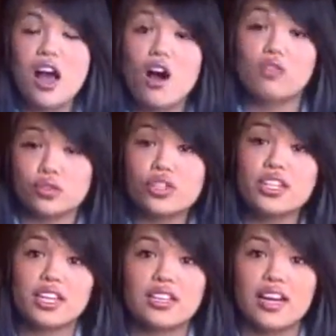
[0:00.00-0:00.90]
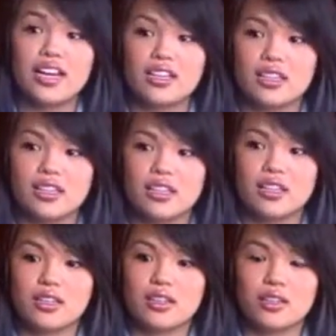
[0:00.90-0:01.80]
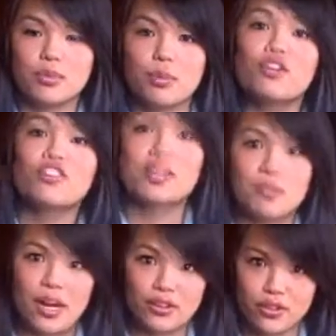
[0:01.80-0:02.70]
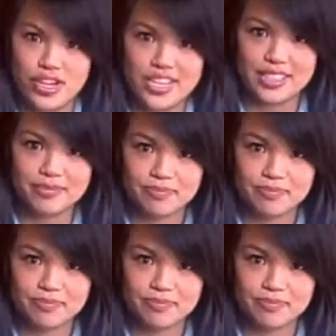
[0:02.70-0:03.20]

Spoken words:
of looking like the perfect ballerina.